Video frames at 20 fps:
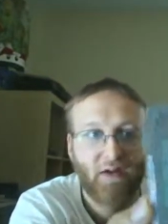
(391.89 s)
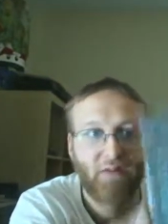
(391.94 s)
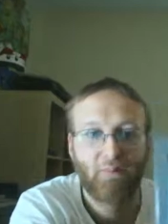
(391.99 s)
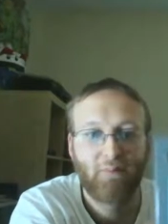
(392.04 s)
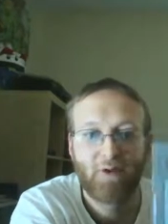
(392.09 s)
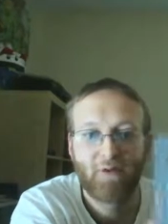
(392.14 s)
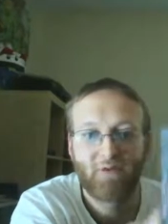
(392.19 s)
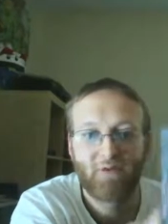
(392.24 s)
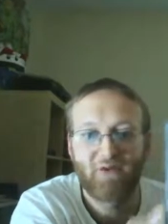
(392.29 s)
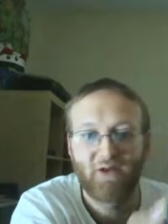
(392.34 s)

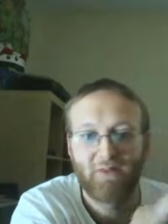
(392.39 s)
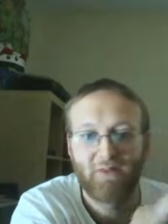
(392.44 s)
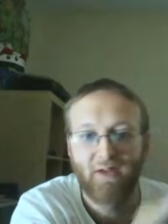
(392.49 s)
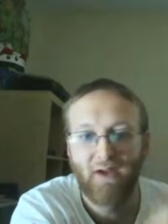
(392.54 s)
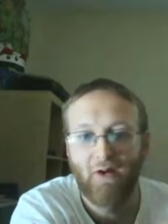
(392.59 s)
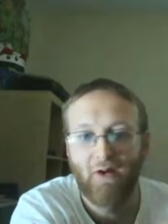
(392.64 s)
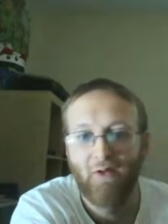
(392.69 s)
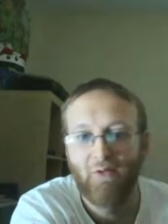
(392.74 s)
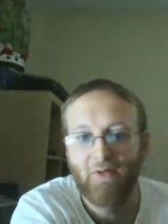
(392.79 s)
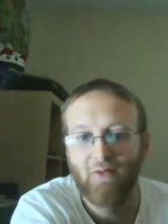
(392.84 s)
Perfect. The
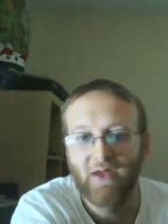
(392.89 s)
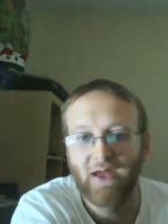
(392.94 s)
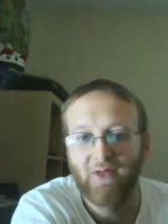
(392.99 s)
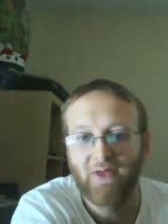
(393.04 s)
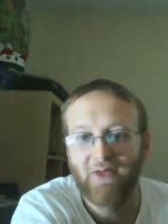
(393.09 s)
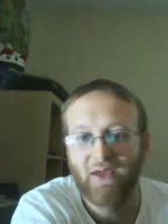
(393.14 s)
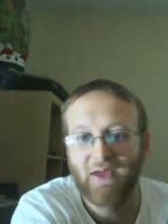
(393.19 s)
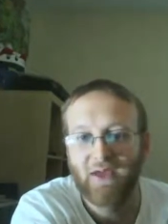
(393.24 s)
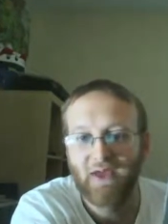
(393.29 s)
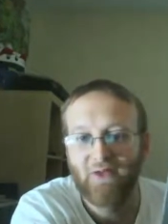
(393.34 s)
only
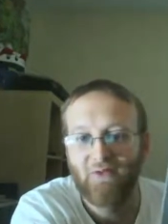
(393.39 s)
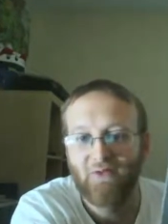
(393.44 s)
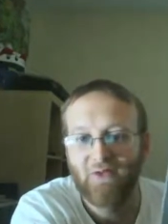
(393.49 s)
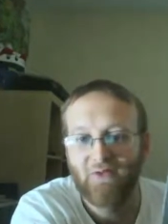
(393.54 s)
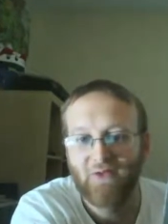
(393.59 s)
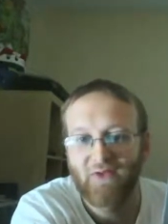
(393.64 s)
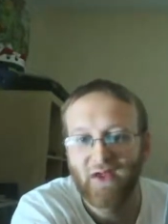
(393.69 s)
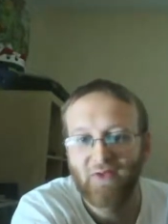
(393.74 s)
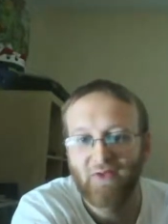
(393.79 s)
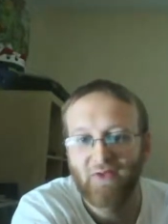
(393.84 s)
thing is
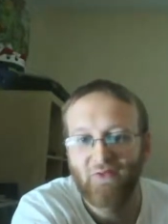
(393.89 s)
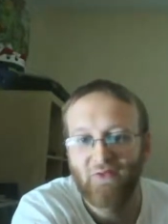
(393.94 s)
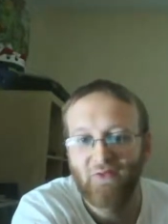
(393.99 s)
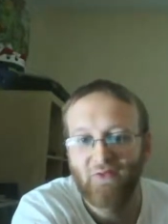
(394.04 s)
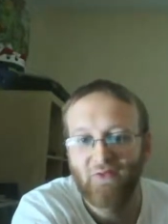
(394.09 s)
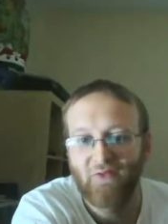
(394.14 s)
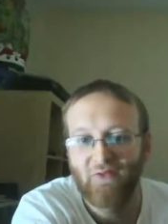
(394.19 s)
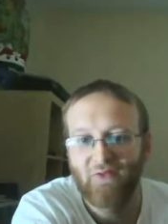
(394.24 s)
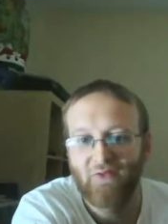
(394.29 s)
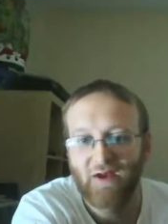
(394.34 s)
it's got this little
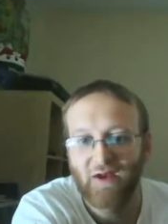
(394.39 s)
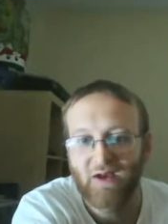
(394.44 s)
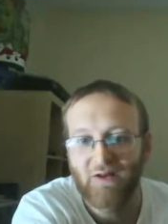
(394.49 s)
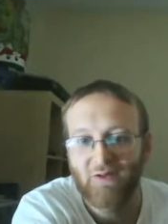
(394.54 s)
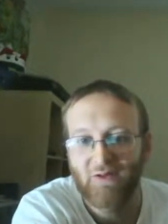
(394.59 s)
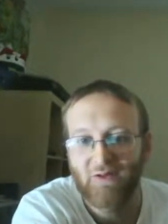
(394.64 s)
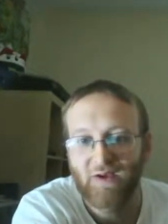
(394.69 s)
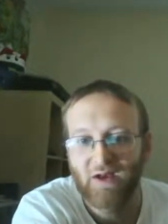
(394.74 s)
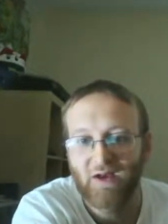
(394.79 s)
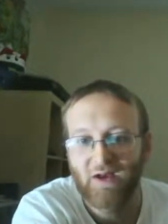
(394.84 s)
sticker
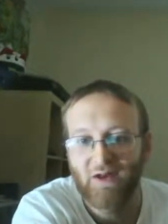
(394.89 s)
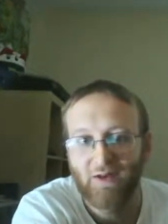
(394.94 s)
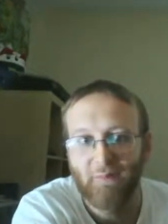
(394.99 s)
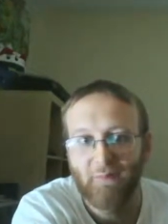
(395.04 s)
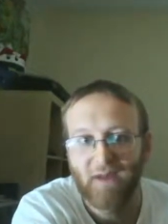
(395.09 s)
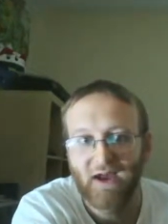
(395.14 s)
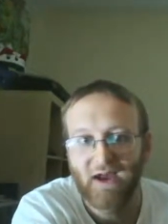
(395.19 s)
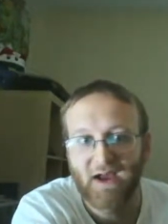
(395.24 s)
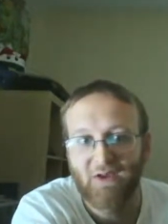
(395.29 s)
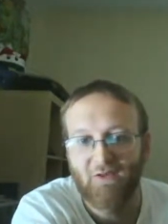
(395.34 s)
thing on the
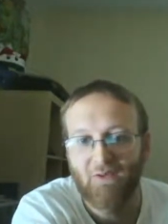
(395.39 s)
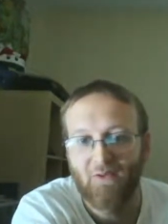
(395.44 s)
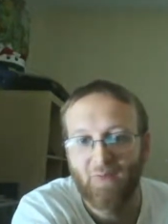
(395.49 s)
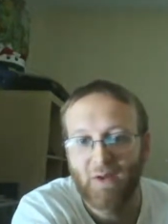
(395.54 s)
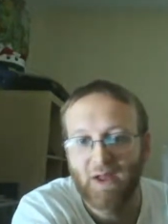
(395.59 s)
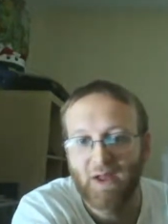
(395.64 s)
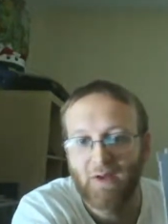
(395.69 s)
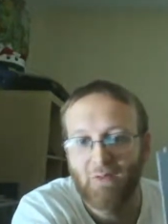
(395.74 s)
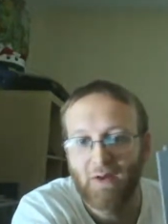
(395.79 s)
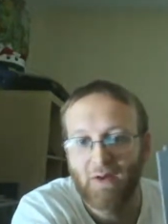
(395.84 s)
back
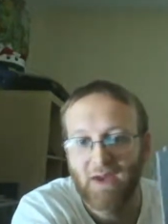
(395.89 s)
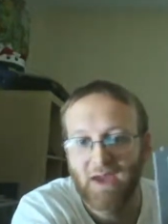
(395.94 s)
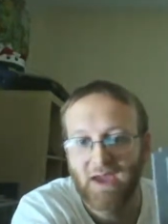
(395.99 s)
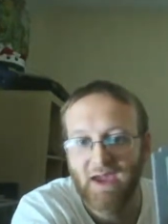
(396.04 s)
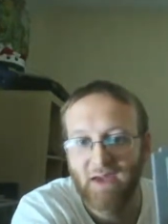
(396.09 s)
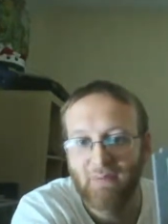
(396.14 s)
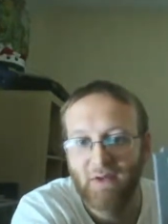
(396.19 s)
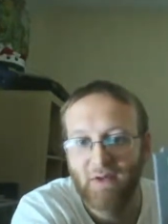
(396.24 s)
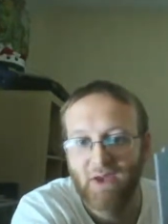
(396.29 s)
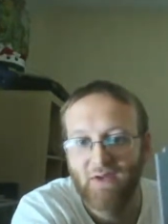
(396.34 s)
explaining what
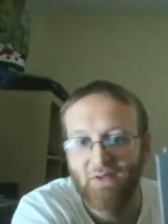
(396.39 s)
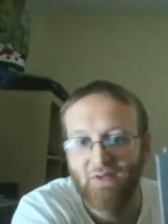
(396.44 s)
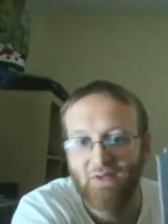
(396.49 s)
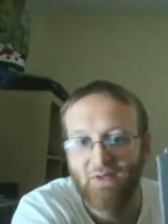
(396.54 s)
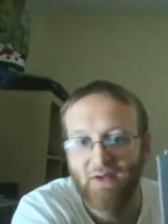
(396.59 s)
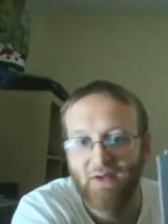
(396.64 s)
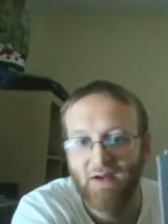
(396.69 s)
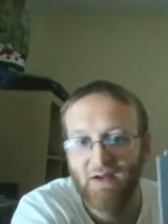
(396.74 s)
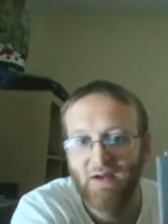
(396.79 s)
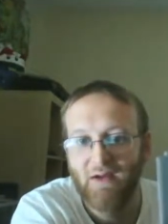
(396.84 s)
game it
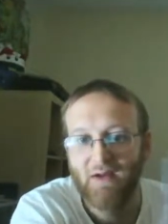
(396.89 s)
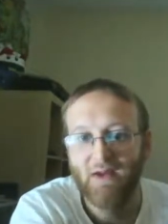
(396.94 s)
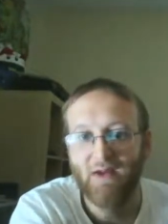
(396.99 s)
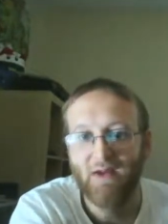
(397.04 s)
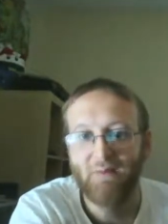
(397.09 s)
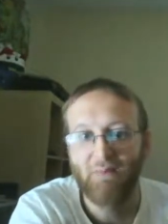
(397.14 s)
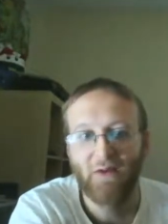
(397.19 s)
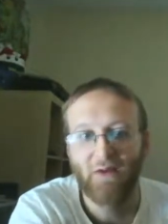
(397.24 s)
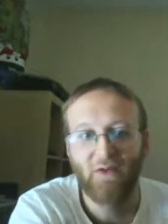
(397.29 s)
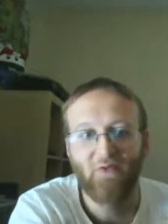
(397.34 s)
is.
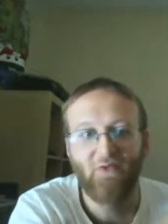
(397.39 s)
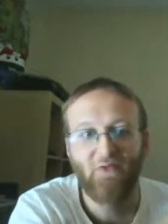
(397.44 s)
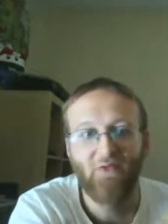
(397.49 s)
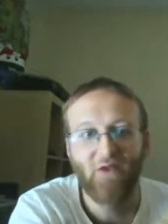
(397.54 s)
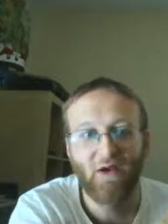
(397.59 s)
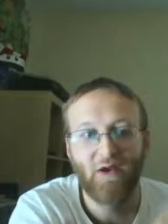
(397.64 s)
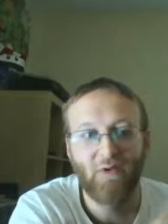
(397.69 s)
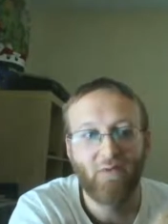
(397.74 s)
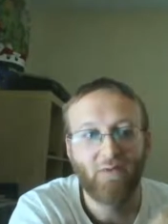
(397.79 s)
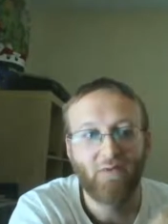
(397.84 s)
But
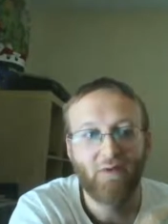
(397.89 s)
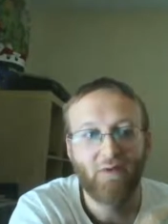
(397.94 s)
still,